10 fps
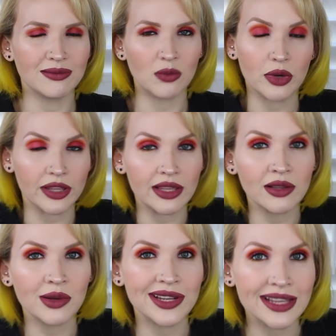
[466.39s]
what a
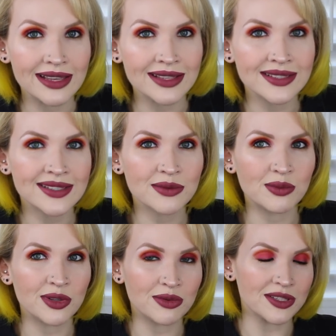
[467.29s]
keloid is,
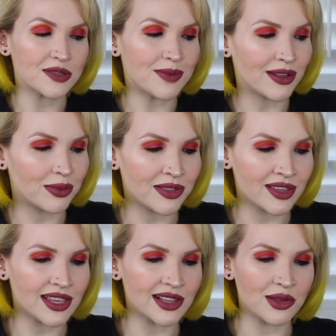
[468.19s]
what to expect with a
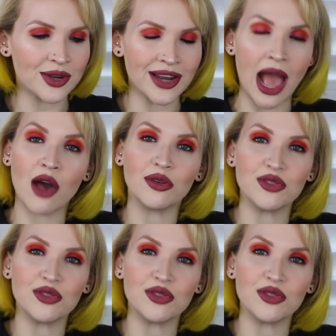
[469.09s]
keloid, how